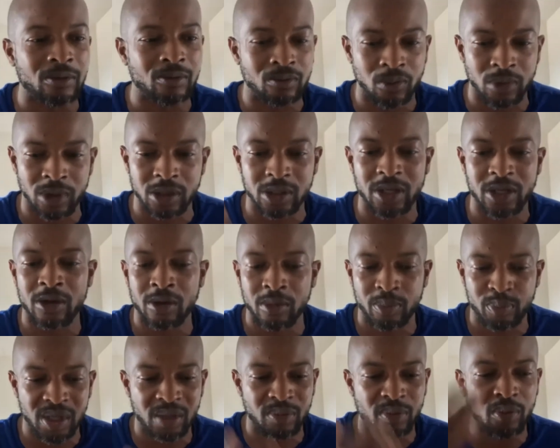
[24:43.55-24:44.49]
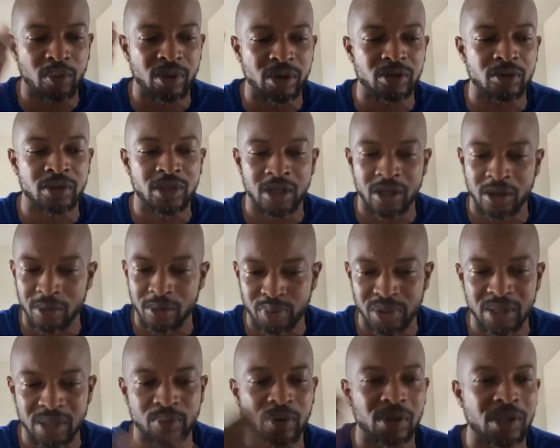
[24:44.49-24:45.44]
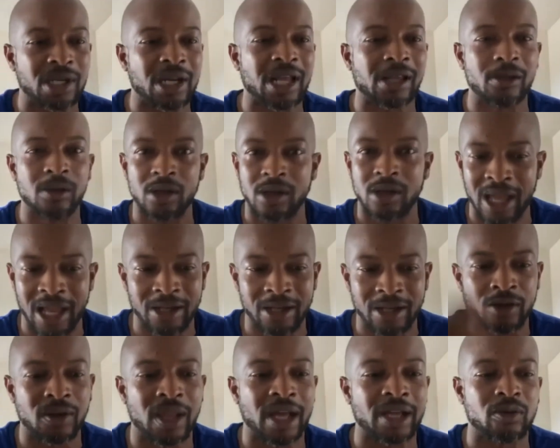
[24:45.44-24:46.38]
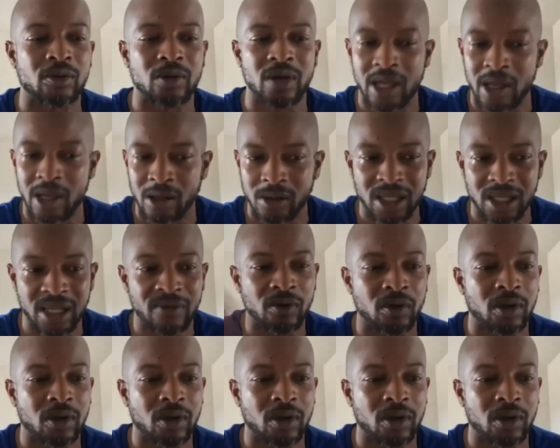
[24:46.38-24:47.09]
want to tell people what you tell people and they look at you like you hell evil,